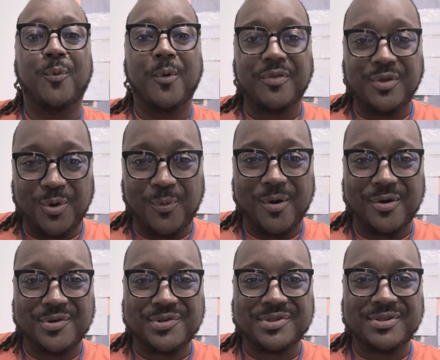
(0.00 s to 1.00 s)
with your
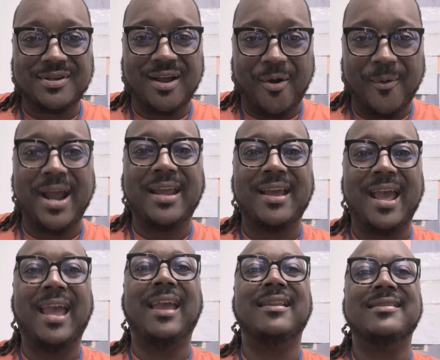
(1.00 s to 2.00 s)
words. All right?
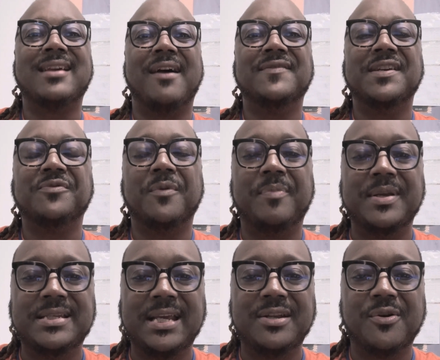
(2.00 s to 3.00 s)
Hey, this conversation with
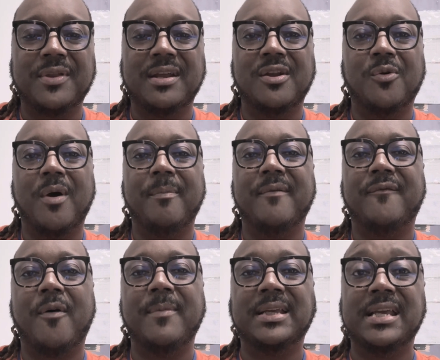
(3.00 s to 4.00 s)
PT, know that no weapon
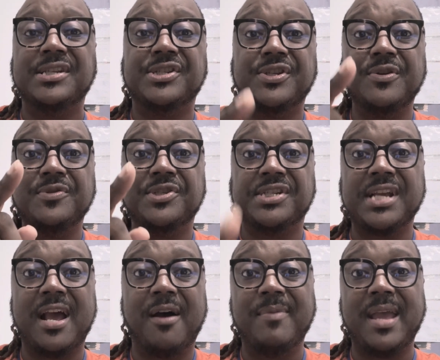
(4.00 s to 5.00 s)
formed against you
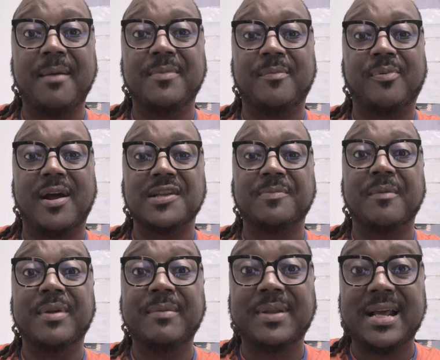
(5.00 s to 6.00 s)
shall be able to prosper.
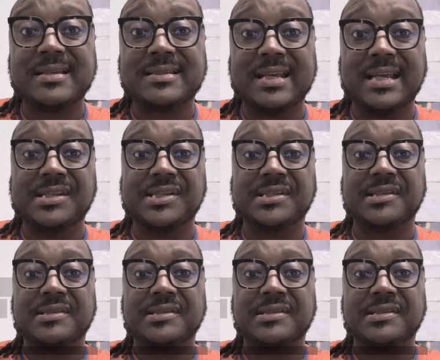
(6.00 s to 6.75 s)
Be blessed in Jesus'